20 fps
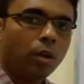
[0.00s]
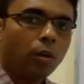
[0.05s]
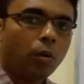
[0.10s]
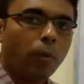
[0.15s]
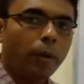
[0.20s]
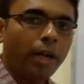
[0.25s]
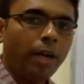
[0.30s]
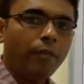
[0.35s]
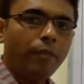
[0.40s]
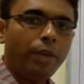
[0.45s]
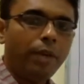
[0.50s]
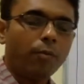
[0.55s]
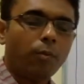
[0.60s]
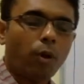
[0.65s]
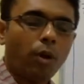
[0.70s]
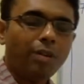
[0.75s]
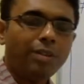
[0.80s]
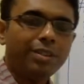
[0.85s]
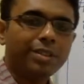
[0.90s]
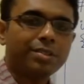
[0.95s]
when we
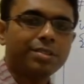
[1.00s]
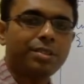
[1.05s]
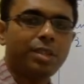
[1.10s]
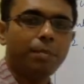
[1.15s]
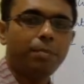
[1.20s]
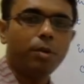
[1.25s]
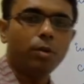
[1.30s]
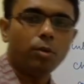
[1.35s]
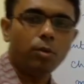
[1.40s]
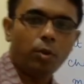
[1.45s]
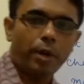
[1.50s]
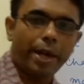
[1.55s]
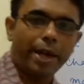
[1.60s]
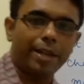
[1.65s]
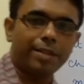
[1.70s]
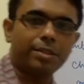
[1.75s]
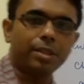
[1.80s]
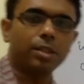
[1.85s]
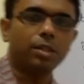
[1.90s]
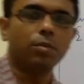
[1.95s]
want the CPU to
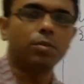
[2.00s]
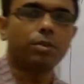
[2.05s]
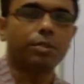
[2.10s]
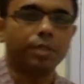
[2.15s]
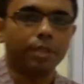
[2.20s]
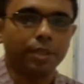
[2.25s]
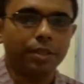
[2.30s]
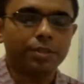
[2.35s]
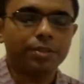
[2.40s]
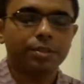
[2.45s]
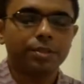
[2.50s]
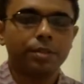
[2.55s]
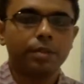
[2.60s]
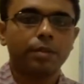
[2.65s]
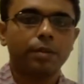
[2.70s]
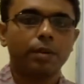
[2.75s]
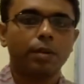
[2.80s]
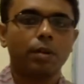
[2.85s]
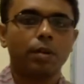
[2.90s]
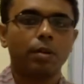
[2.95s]
execute this,
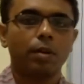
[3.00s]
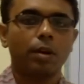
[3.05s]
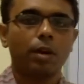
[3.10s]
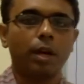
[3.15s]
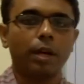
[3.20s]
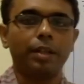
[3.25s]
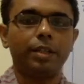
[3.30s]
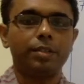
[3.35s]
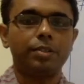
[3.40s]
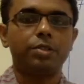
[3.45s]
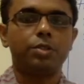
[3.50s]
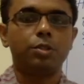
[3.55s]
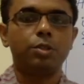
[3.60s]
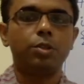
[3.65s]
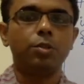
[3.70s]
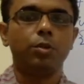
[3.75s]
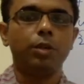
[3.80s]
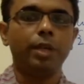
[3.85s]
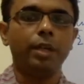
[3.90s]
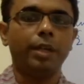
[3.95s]
is
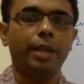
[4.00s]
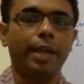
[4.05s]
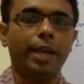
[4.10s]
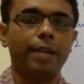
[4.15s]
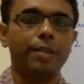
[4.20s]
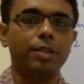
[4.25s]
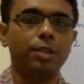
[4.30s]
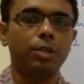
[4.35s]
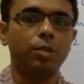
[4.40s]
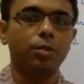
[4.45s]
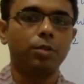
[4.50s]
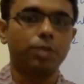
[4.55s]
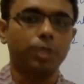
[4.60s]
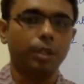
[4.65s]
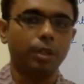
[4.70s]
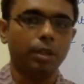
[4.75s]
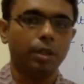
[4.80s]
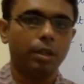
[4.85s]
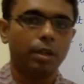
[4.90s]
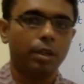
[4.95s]
during execution,